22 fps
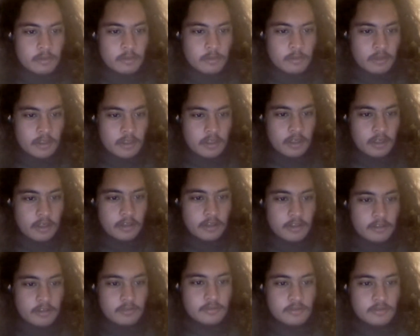What
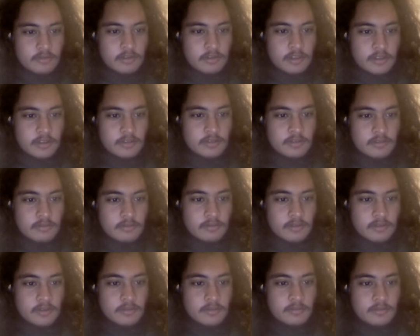audio
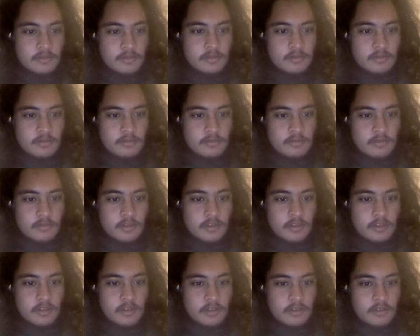transcripts?
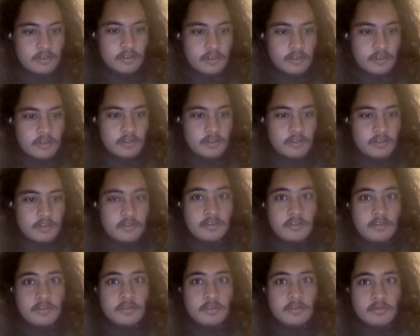What is
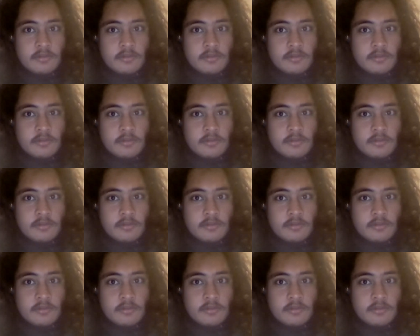this?